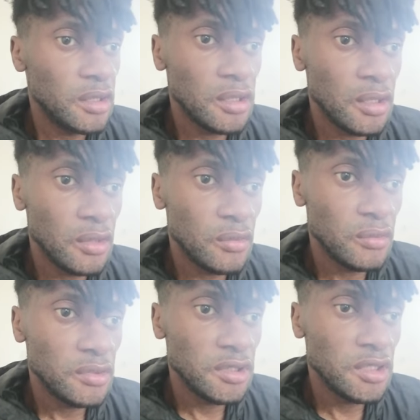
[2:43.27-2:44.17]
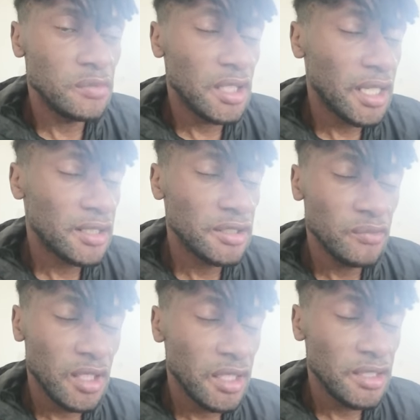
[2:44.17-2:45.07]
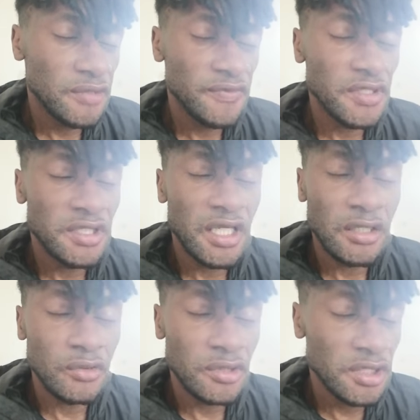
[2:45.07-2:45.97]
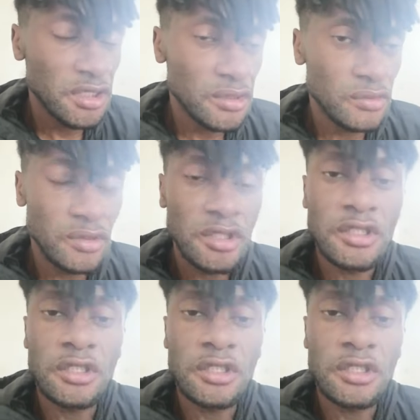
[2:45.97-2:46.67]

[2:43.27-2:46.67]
you know, you could be haggling away, you're thinking you're getting a good deal,